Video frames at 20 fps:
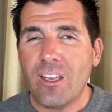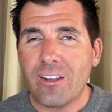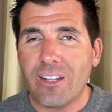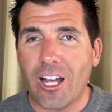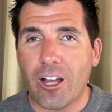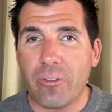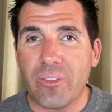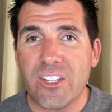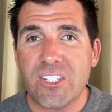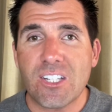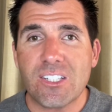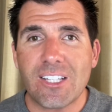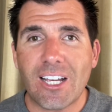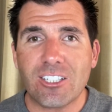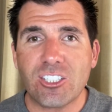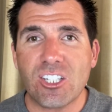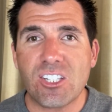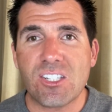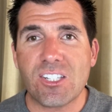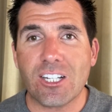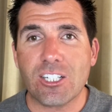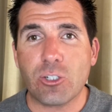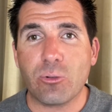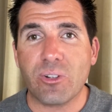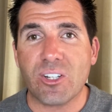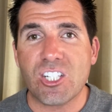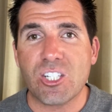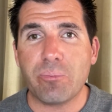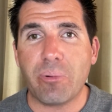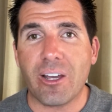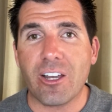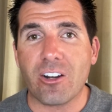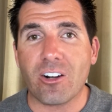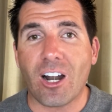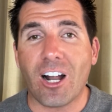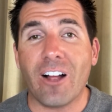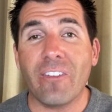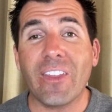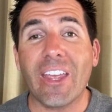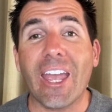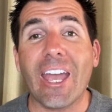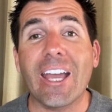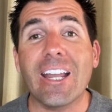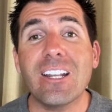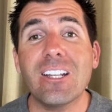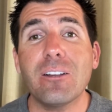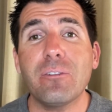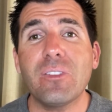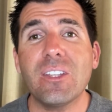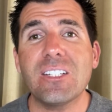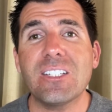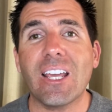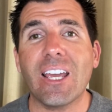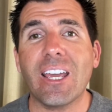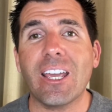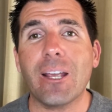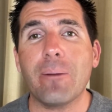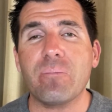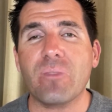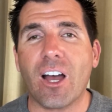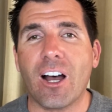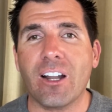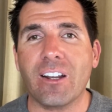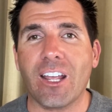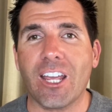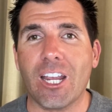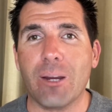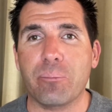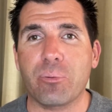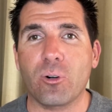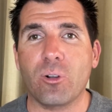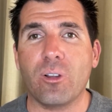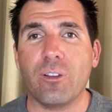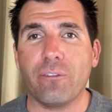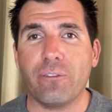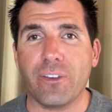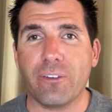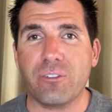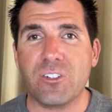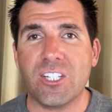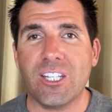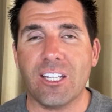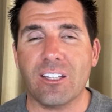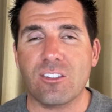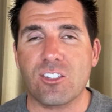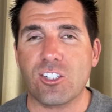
Now, this is actually set to expire on the end of the day on April 15th.